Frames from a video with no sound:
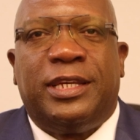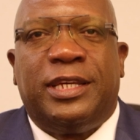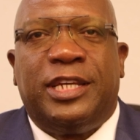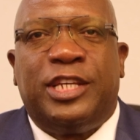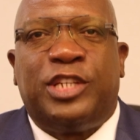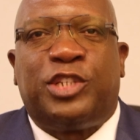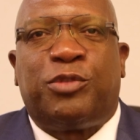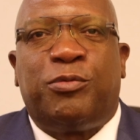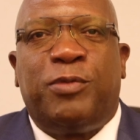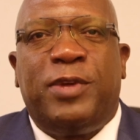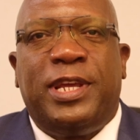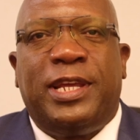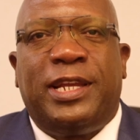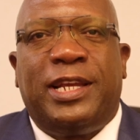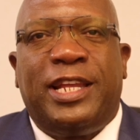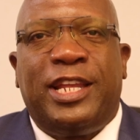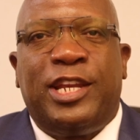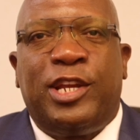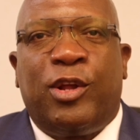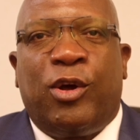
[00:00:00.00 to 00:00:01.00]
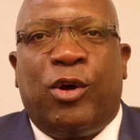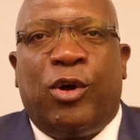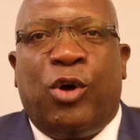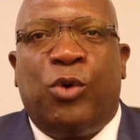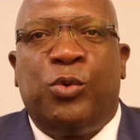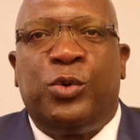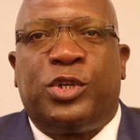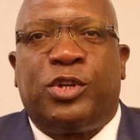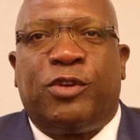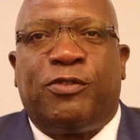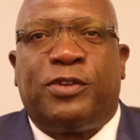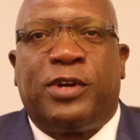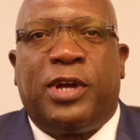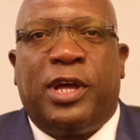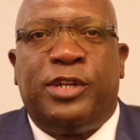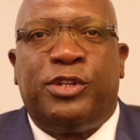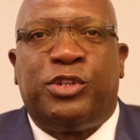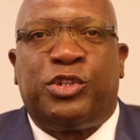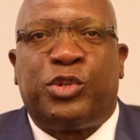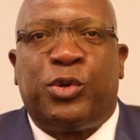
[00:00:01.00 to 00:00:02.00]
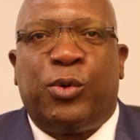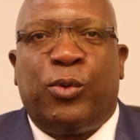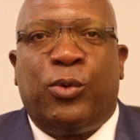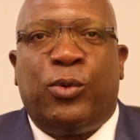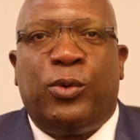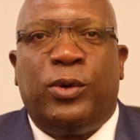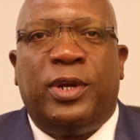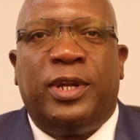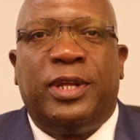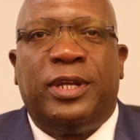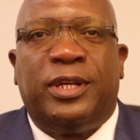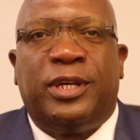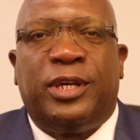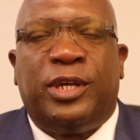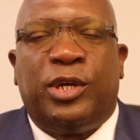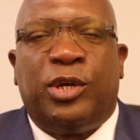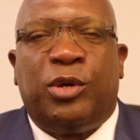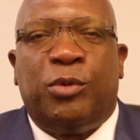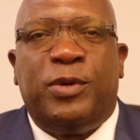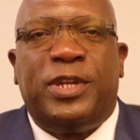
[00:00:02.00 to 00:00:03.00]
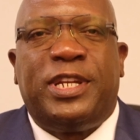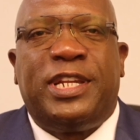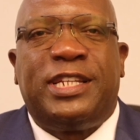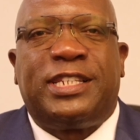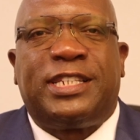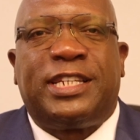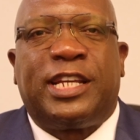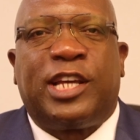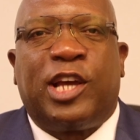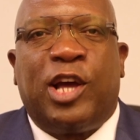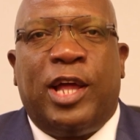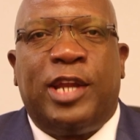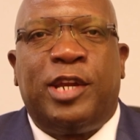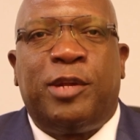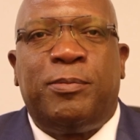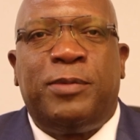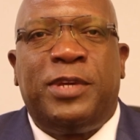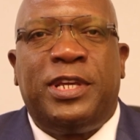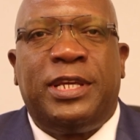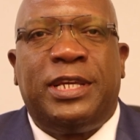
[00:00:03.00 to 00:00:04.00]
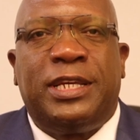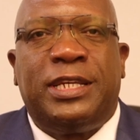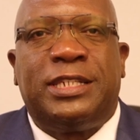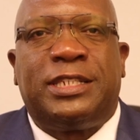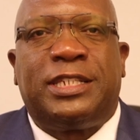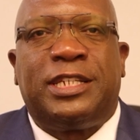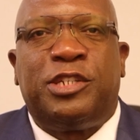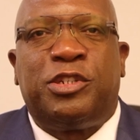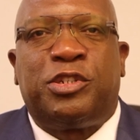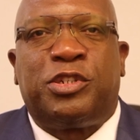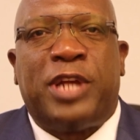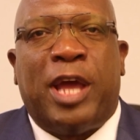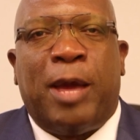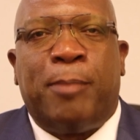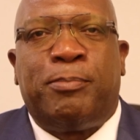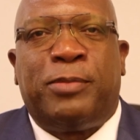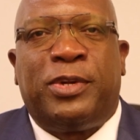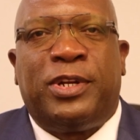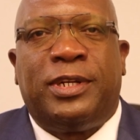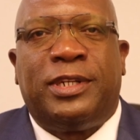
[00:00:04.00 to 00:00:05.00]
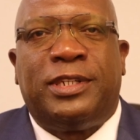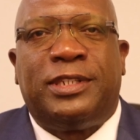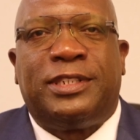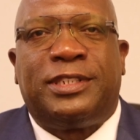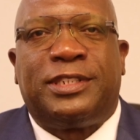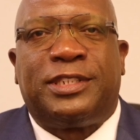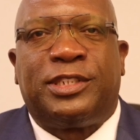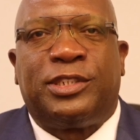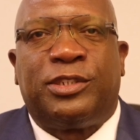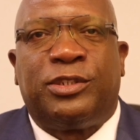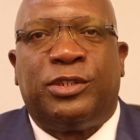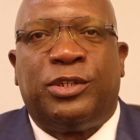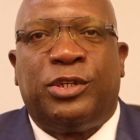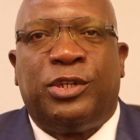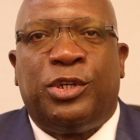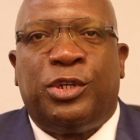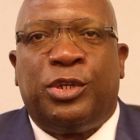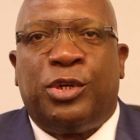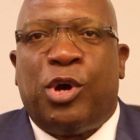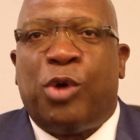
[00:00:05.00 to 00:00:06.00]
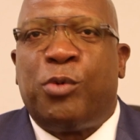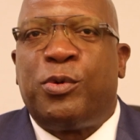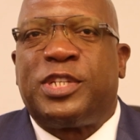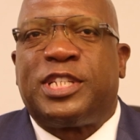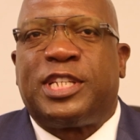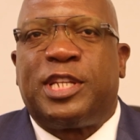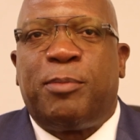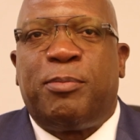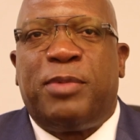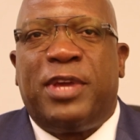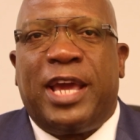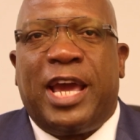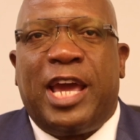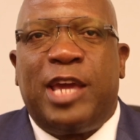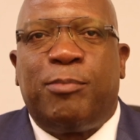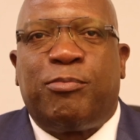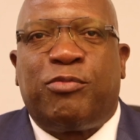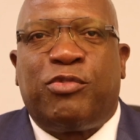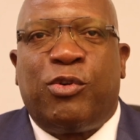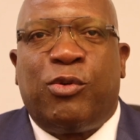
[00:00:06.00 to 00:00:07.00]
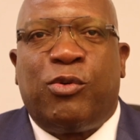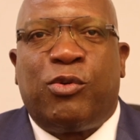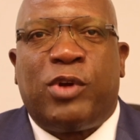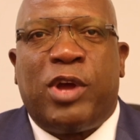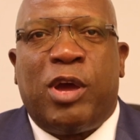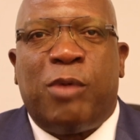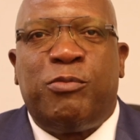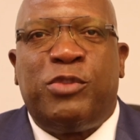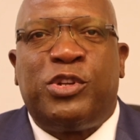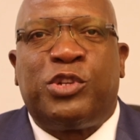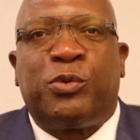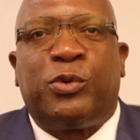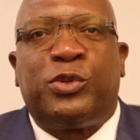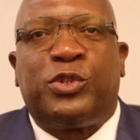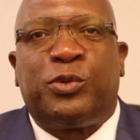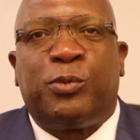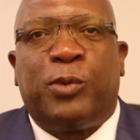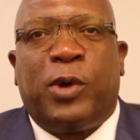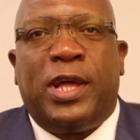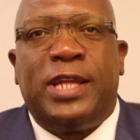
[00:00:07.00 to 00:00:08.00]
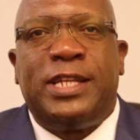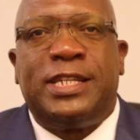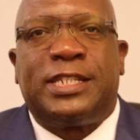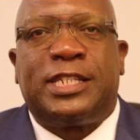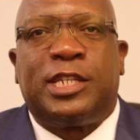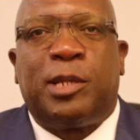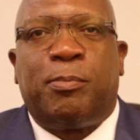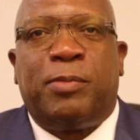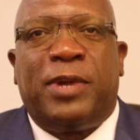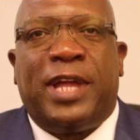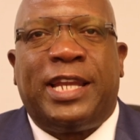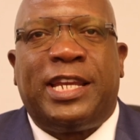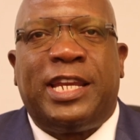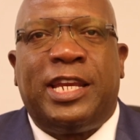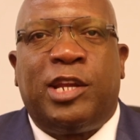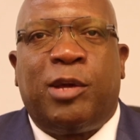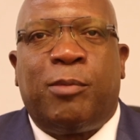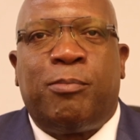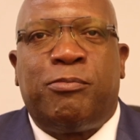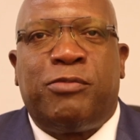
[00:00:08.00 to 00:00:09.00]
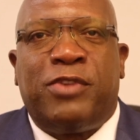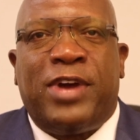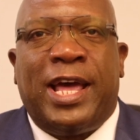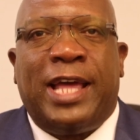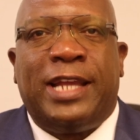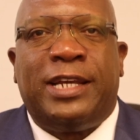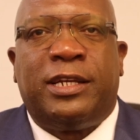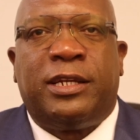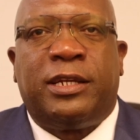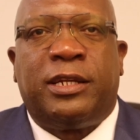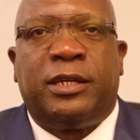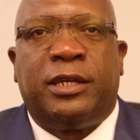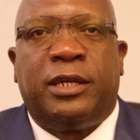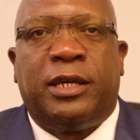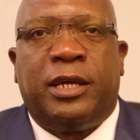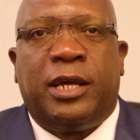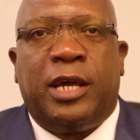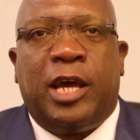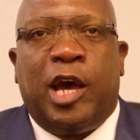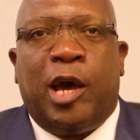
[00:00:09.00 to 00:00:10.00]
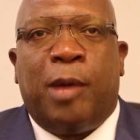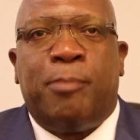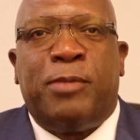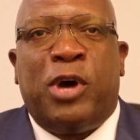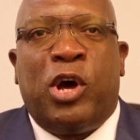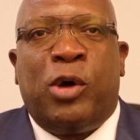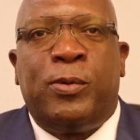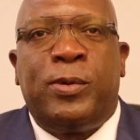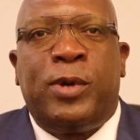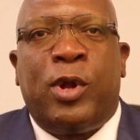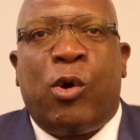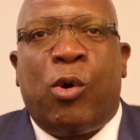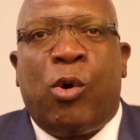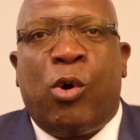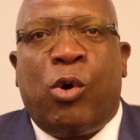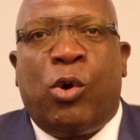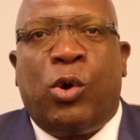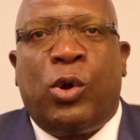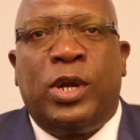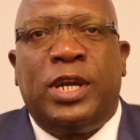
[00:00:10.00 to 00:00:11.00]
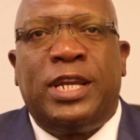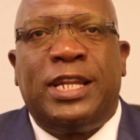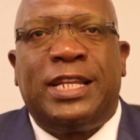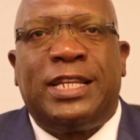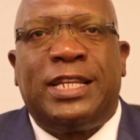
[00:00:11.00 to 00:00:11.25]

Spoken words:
is reeling out of control, with its economy is in shambles. Our CBI program, which was once the platinum brand, among all